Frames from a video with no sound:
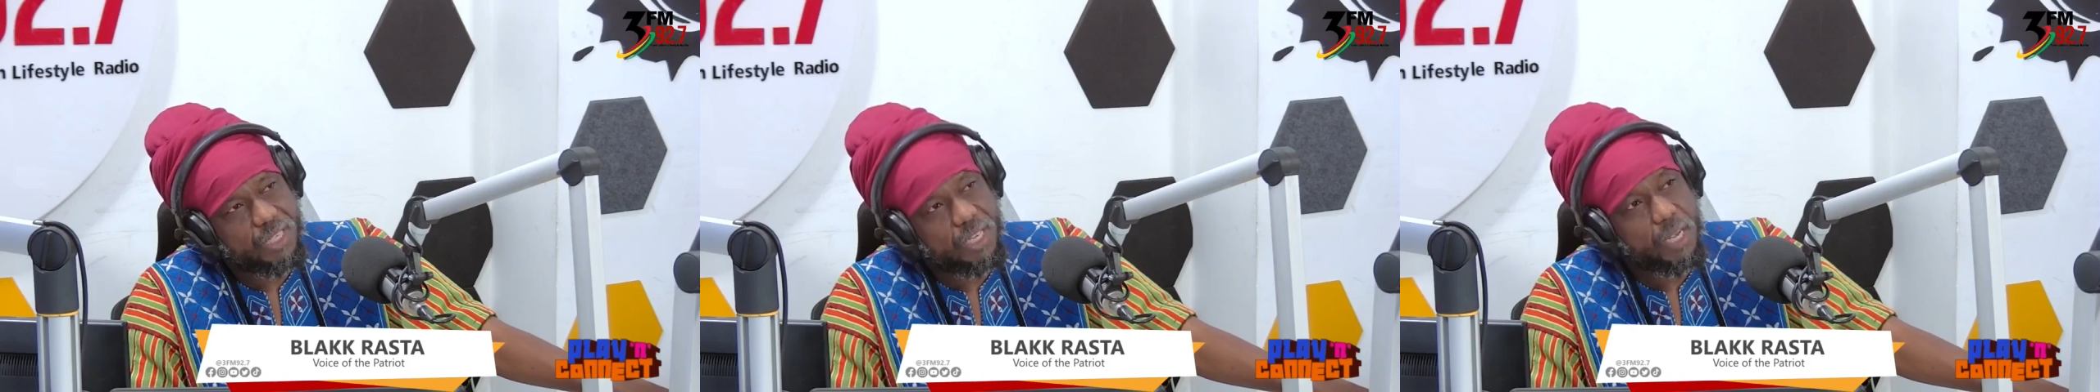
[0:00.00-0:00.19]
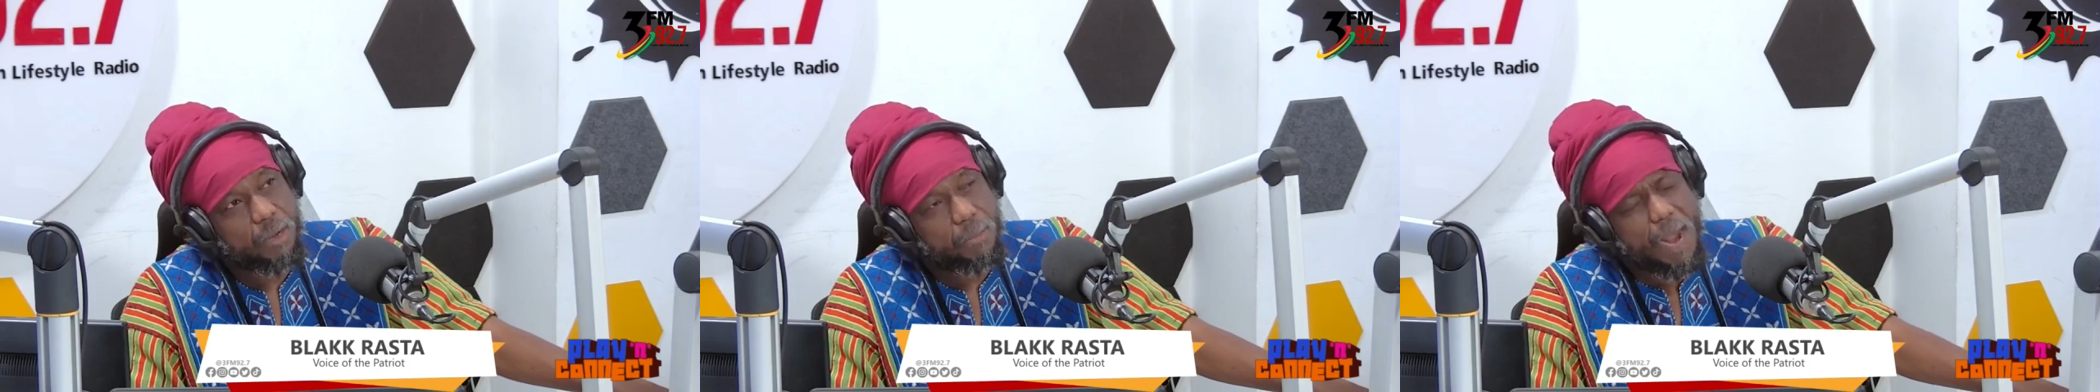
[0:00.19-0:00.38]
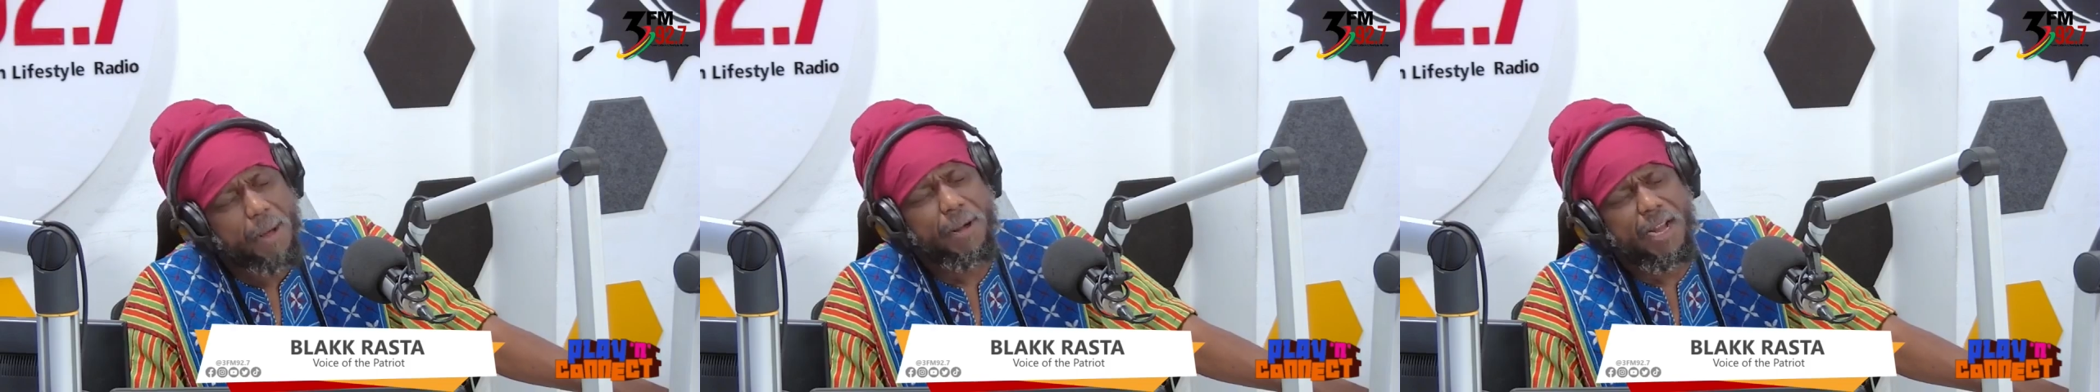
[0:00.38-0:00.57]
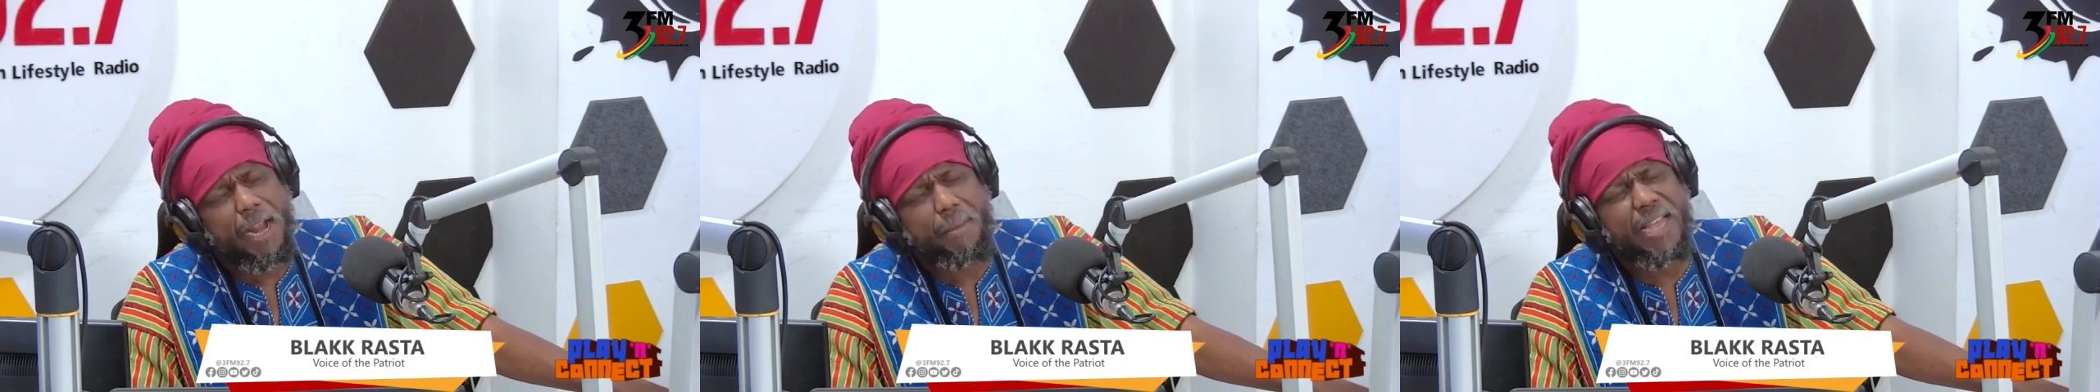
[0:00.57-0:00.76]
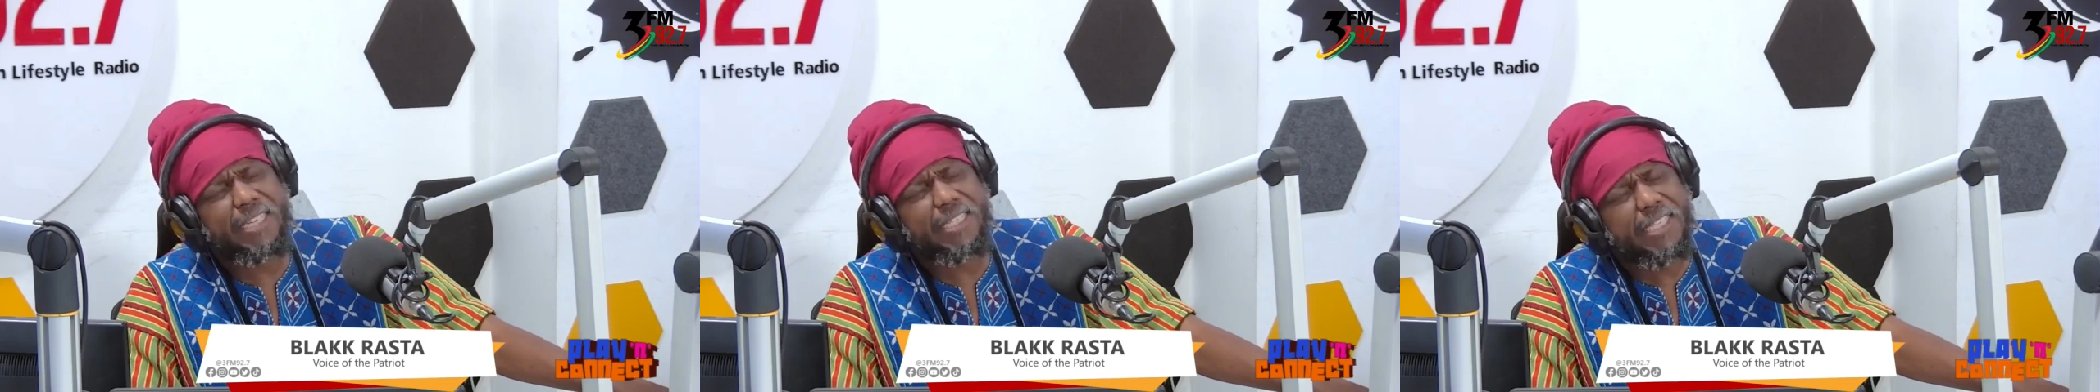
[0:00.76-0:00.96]
My
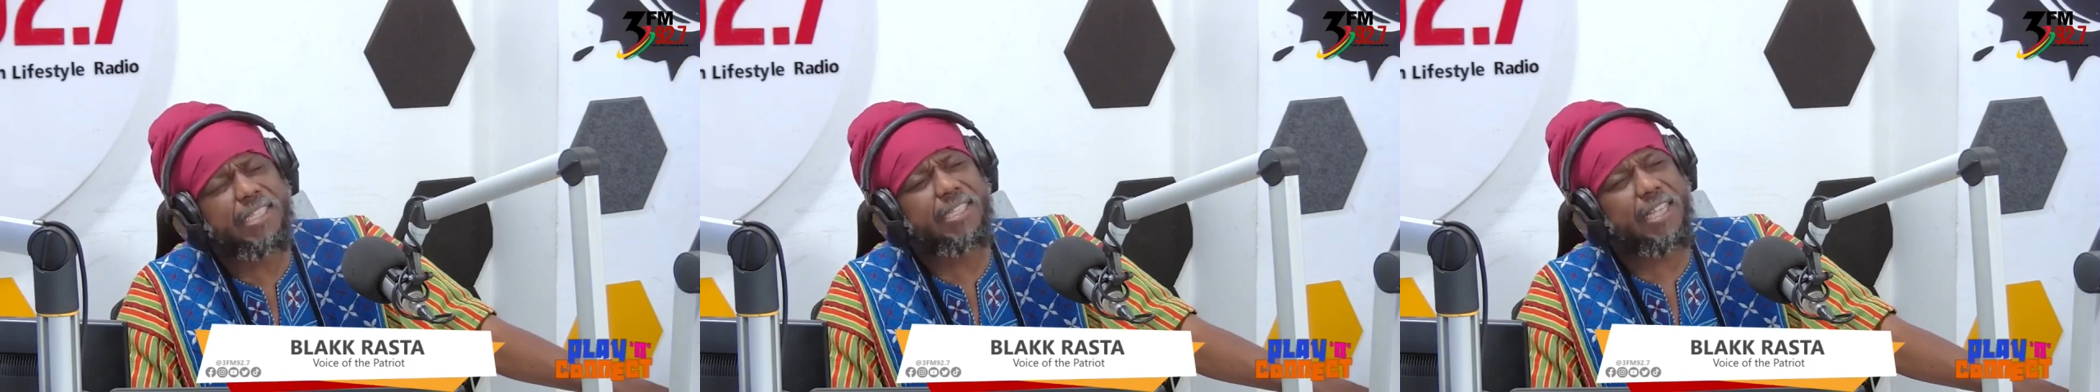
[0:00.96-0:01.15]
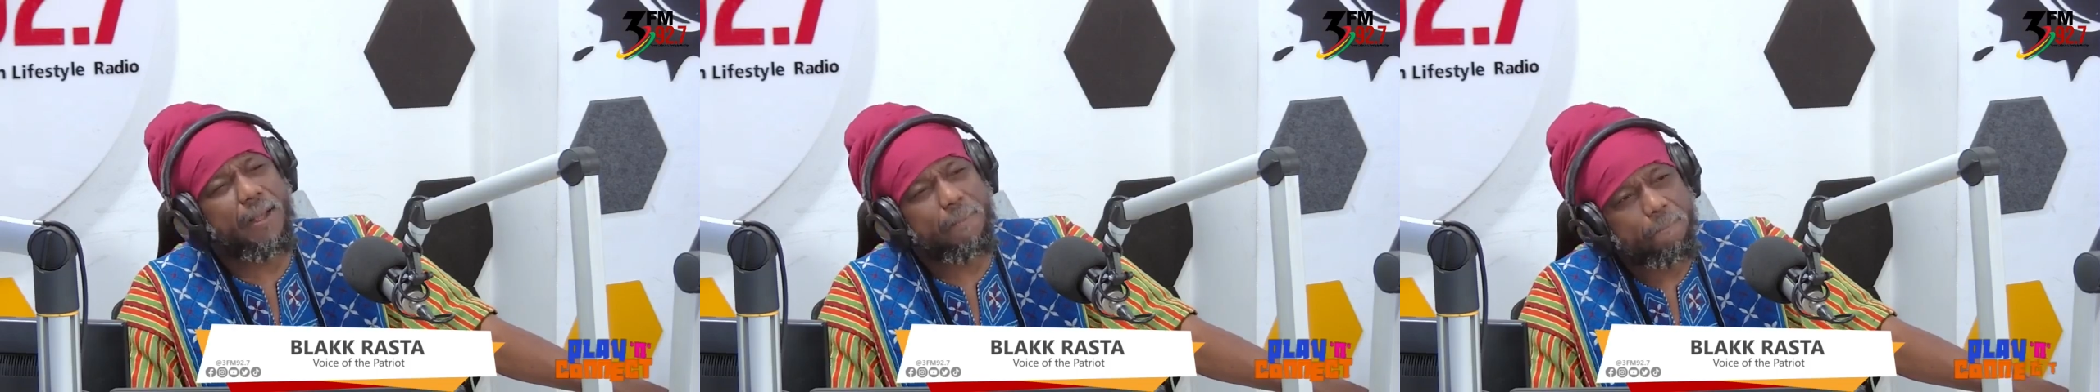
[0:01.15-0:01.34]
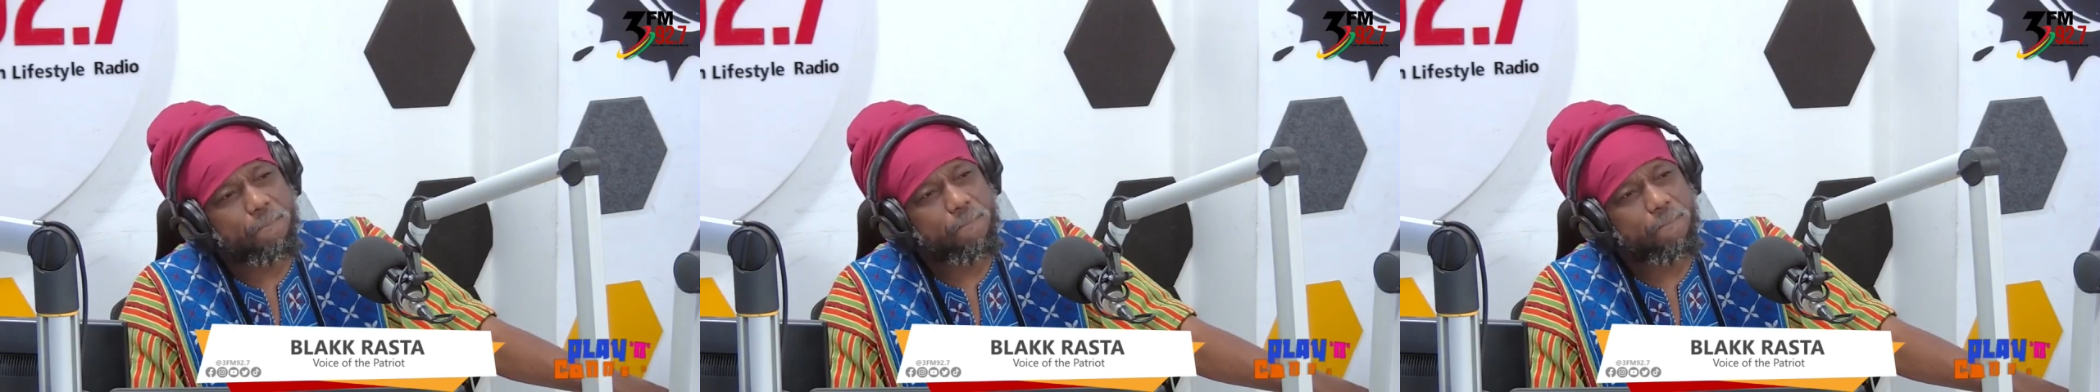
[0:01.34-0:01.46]
brother, my sister,